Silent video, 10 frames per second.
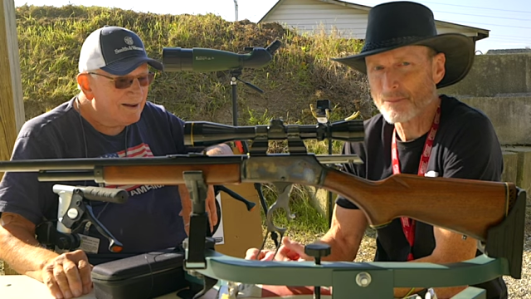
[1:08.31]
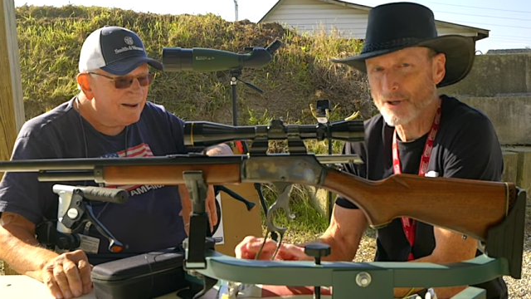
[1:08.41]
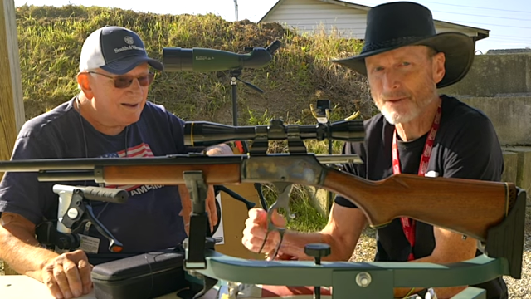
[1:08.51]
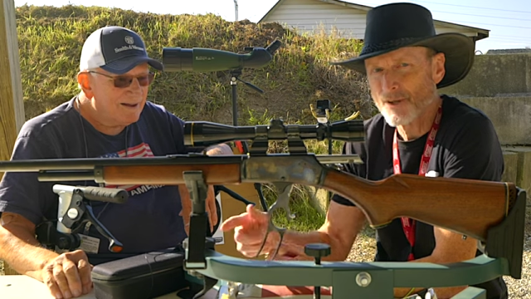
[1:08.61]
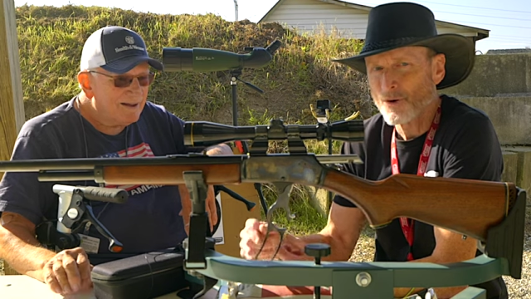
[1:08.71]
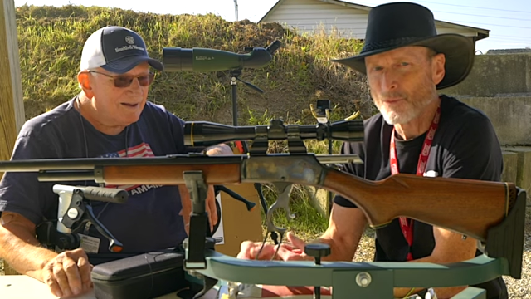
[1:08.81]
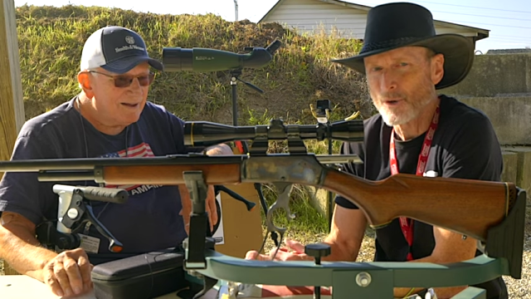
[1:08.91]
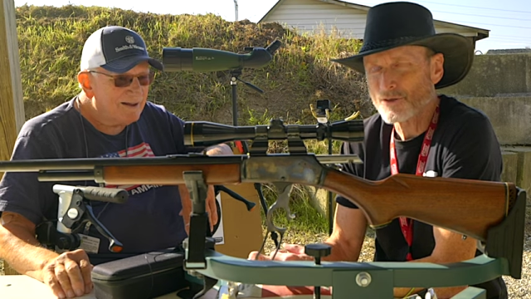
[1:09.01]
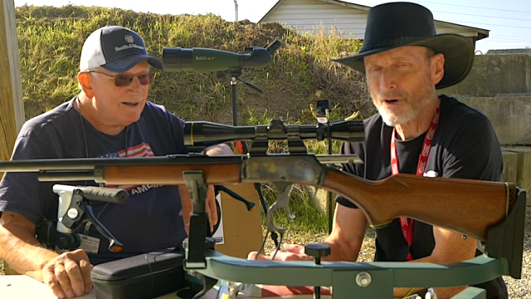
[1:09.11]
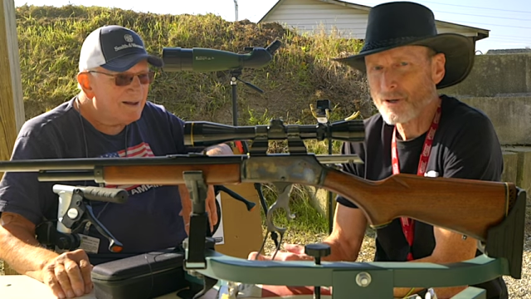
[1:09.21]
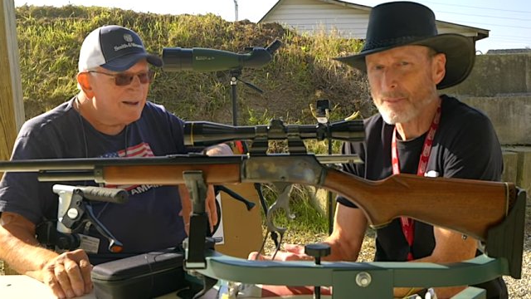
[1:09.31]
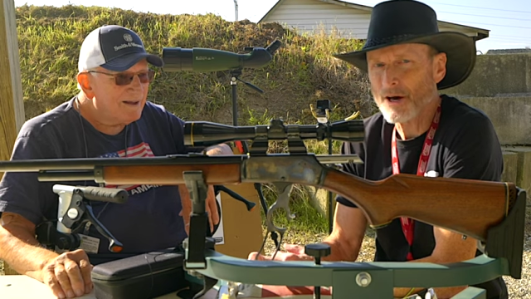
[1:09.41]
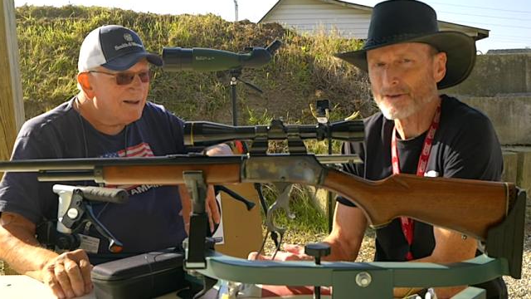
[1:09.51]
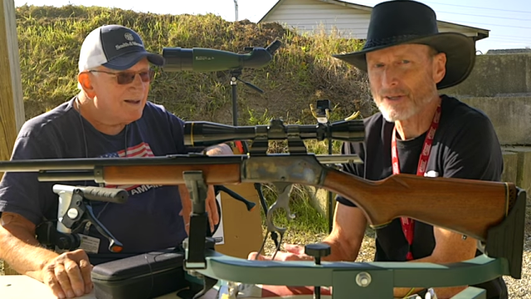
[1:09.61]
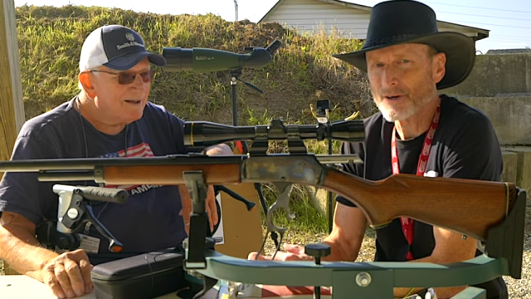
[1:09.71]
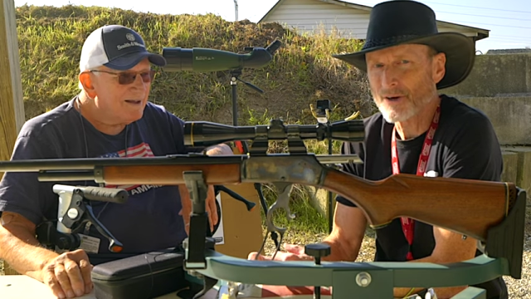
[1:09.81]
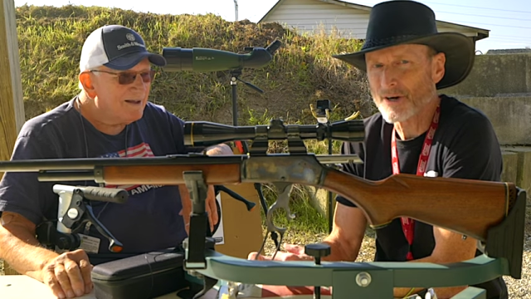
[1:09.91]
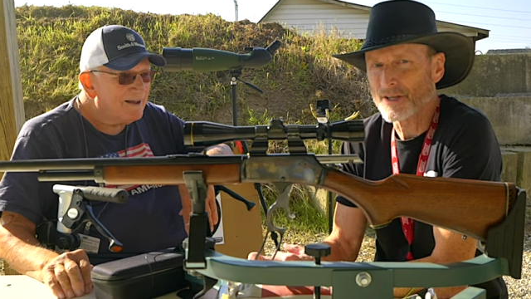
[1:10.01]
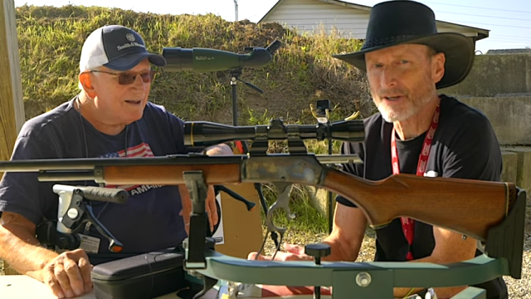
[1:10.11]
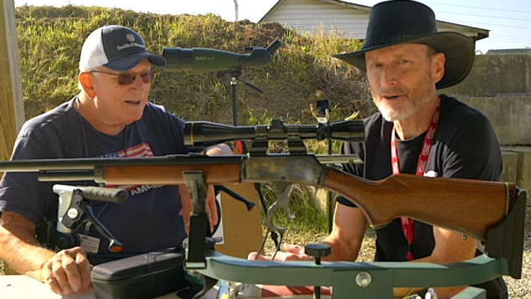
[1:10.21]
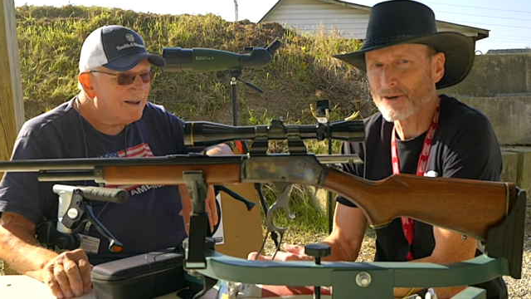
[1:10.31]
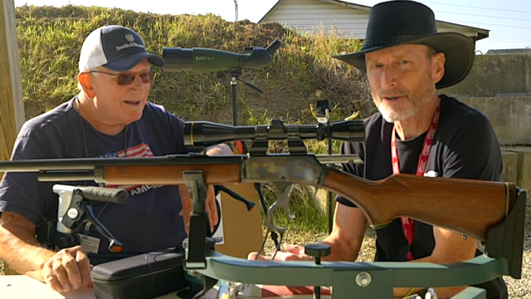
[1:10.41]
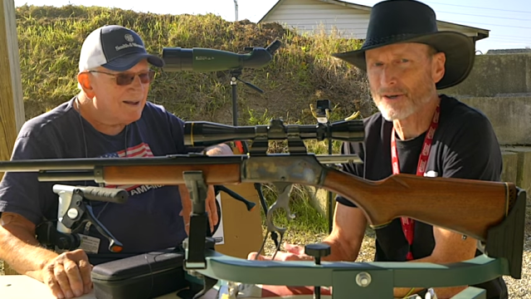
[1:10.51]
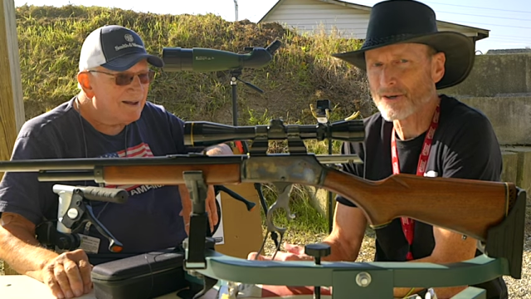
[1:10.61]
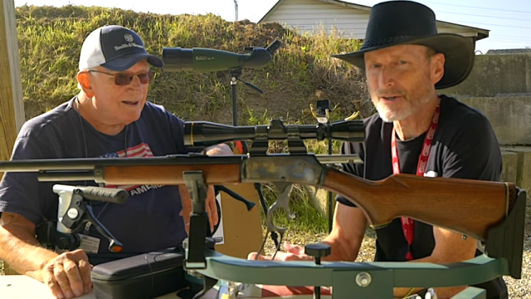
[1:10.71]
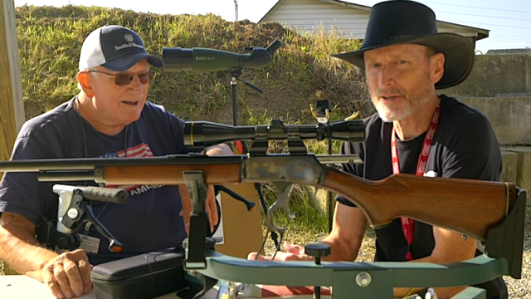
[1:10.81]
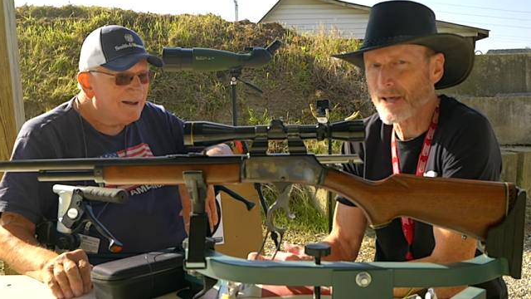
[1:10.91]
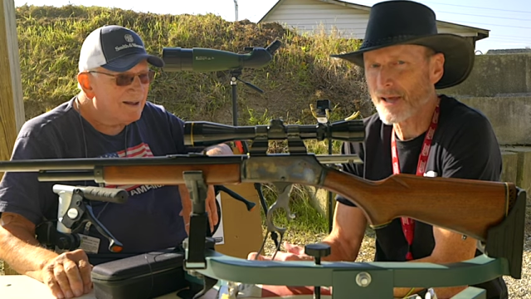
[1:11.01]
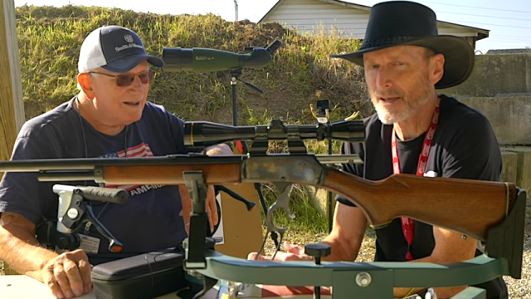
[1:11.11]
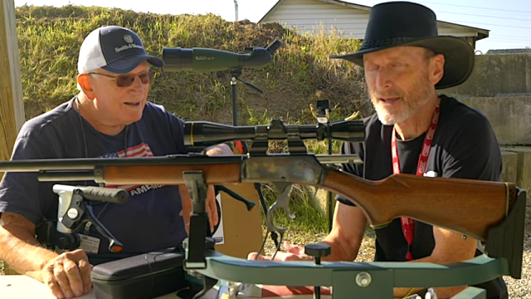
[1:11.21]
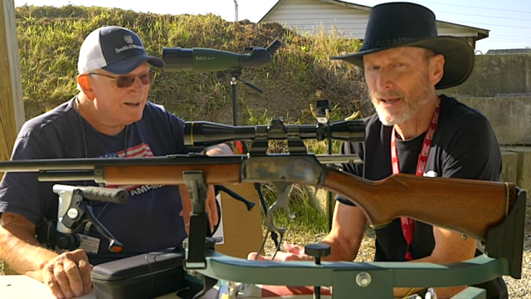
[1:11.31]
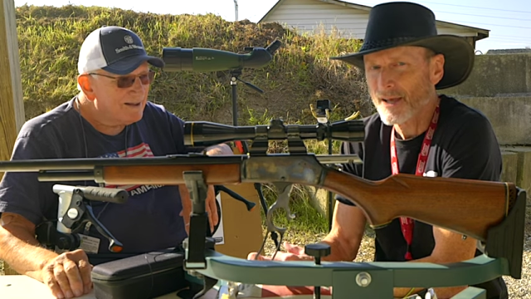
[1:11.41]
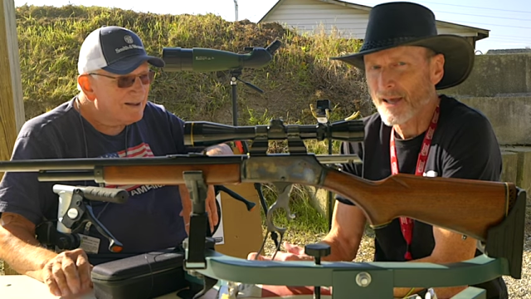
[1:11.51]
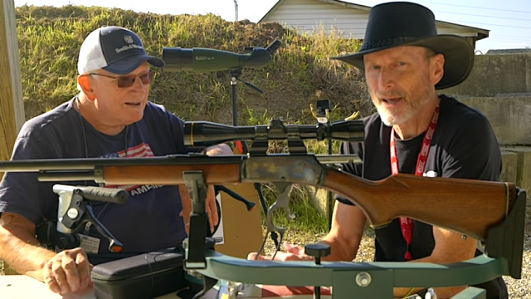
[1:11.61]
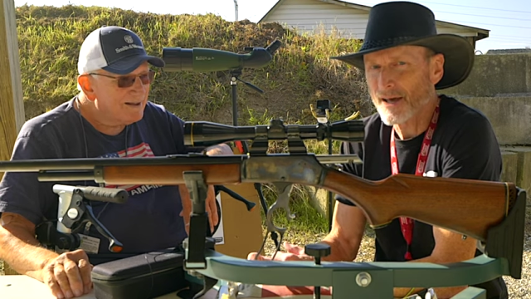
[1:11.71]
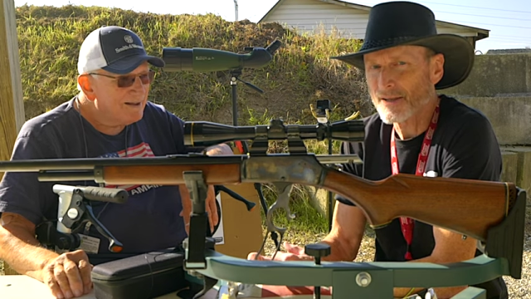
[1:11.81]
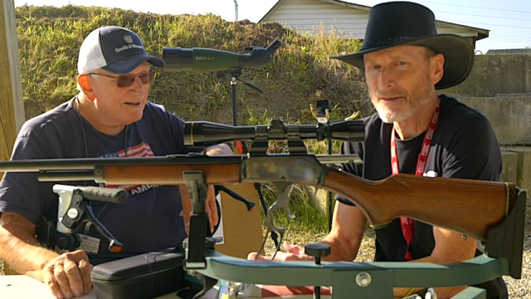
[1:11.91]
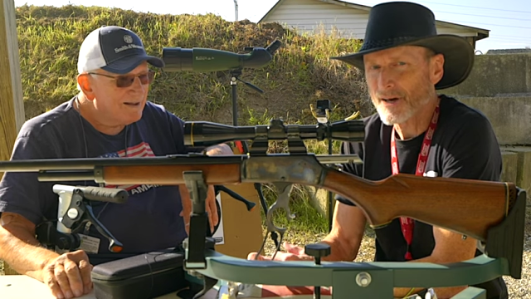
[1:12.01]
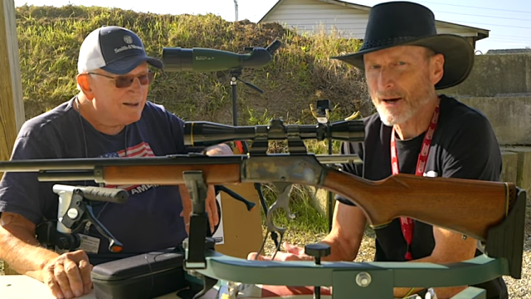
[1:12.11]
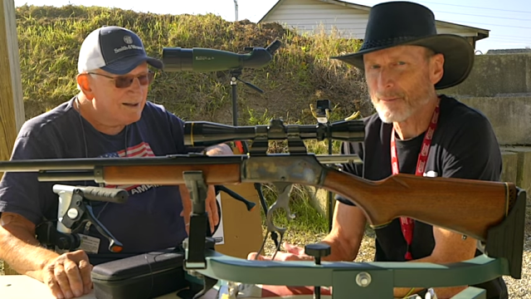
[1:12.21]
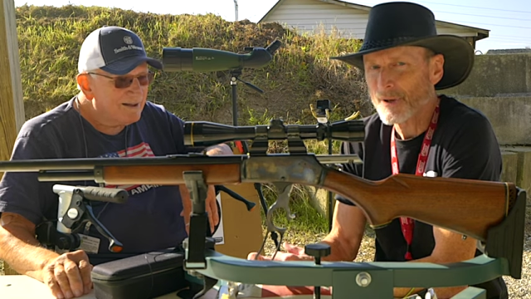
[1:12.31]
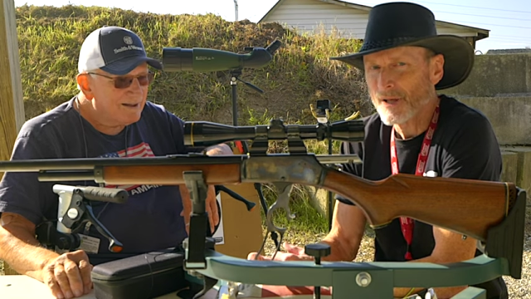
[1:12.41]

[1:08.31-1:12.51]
Speaker 1: But we talked about deer hunting earlier today, and um,